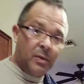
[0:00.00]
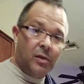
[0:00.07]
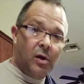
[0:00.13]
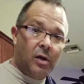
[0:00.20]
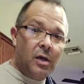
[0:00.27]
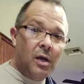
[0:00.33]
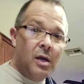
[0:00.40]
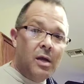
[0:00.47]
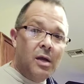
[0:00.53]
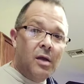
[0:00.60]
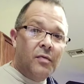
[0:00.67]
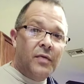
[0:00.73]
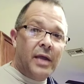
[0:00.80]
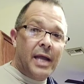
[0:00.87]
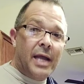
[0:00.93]
look,
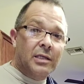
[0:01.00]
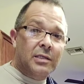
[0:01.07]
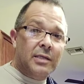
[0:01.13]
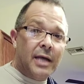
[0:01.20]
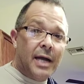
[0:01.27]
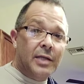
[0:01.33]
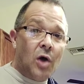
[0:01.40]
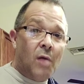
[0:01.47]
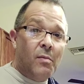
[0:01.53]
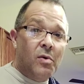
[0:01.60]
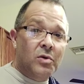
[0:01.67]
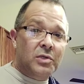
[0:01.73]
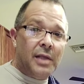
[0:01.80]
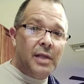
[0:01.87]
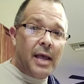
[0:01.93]
the inside's
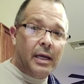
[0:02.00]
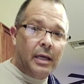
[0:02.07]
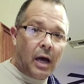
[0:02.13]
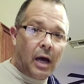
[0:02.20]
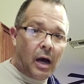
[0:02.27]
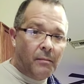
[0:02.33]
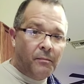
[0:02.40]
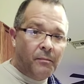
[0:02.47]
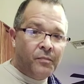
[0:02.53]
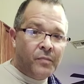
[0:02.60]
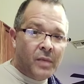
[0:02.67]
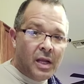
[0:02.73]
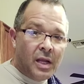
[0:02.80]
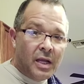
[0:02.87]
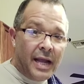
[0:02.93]
almost like,
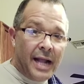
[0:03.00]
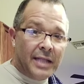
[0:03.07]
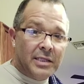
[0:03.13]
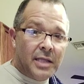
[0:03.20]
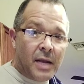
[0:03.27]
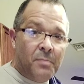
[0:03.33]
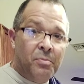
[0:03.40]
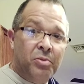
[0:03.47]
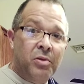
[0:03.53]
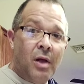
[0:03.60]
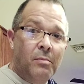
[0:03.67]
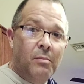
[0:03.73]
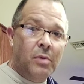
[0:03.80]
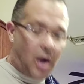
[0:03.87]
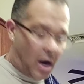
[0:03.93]
it's like
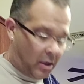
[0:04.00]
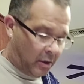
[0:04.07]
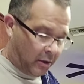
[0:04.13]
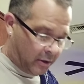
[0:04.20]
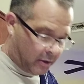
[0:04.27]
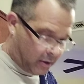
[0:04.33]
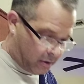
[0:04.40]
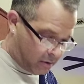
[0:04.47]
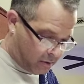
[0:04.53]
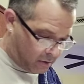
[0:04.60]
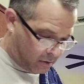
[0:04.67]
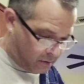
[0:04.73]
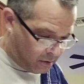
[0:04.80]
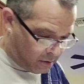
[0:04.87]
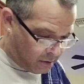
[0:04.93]
plum colored.
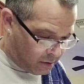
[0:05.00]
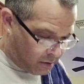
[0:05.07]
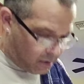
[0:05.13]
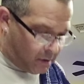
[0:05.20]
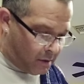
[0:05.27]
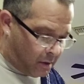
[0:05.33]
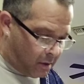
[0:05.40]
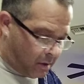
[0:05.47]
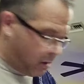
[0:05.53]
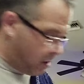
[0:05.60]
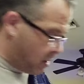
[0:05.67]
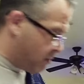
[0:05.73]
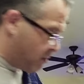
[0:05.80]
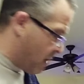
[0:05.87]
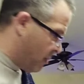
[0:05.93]

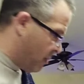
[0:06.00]
The purple